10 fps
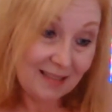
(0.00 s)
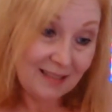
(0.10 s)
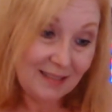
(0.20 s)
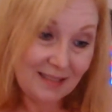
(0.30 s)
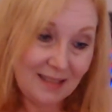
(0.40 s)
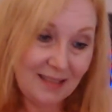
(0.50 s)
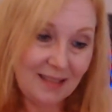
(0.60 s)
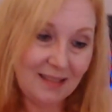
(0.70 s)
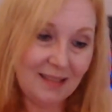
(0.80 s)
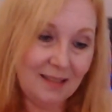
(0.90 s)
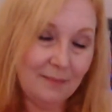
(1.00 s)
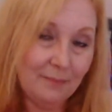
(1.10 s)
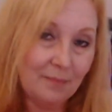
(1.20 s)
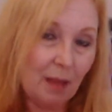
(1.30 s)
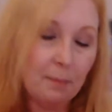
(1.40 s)
Hey.
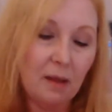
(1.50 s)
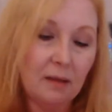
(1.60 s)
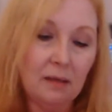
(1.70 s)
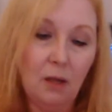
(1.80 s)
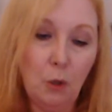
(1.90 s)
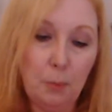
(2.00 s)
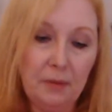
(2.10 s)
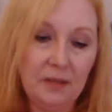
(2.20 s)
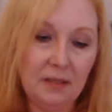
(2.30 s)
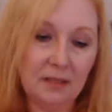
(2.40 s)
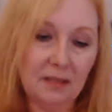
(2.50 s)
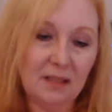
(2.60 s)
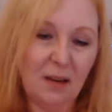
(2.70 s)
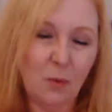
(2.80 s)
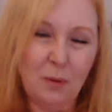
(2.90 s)
I'm not going to open this because
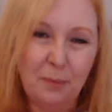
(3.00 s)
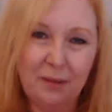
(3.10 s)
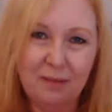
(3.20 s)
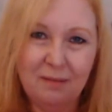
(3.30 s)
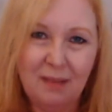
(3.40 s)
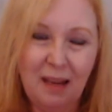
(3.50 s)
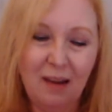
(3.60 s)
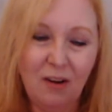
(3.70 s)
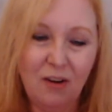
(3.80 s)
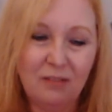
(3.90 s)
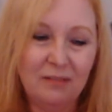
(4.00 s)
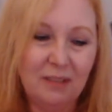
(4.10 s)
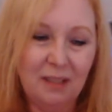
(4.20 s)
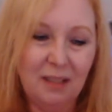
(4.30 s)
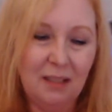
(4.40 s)
I don't want to put air
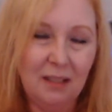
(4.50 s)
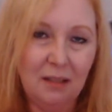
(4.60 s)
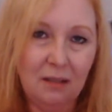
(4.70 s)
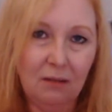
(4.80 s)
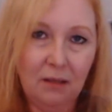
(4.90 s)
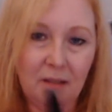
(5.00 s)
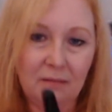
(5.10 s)
in it, you know, like